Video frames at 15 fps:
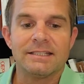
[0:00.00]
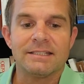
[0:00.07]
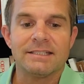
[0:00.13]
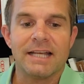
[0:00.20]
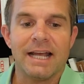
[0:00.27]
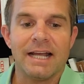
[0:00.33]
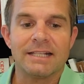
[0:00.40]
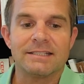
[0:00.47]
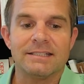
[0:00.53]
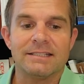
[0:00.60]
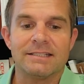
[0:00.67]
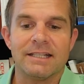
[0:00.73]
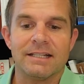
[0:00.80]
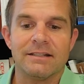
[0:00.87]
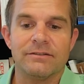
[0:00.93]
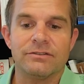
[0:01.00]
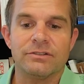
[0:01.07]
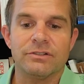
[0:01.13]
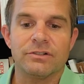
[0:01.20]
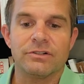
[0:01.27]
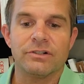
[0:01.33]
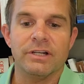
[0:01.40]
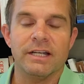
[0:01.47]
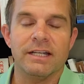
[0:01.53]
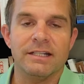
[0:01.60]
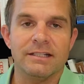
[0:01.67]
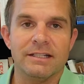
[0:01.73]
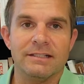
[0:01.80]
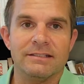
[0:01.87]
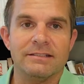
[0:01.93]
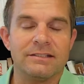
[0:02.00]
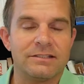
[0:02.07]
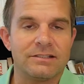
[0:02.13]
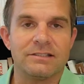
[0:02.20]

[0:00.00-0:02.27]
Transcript: a tax incentive to create and just